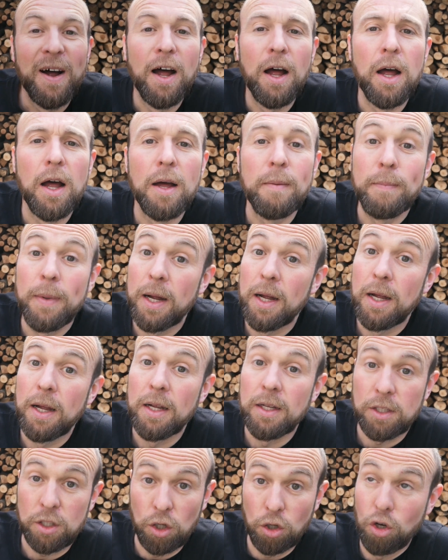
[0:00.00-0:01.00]
My
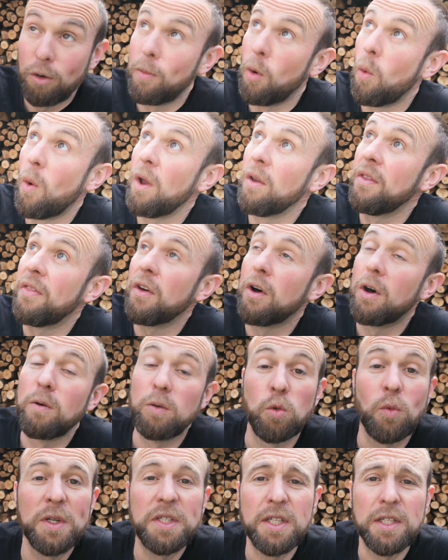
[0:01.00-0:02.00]
son number one thought I
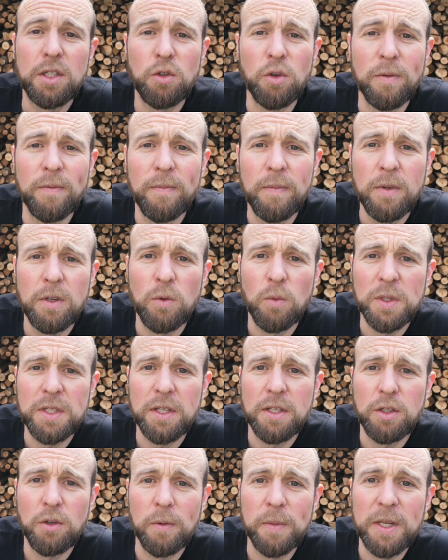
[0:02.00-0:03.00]
was whistling to him
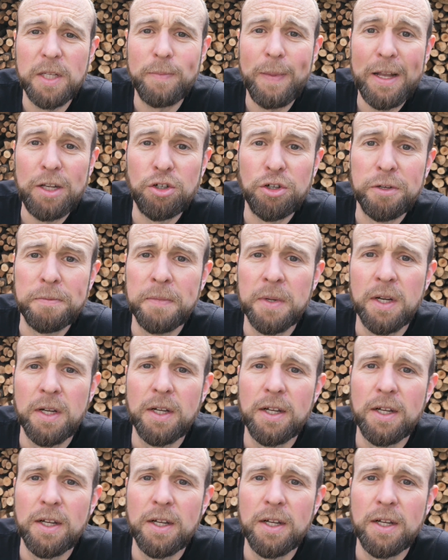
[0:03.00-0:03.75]
in his bedroom,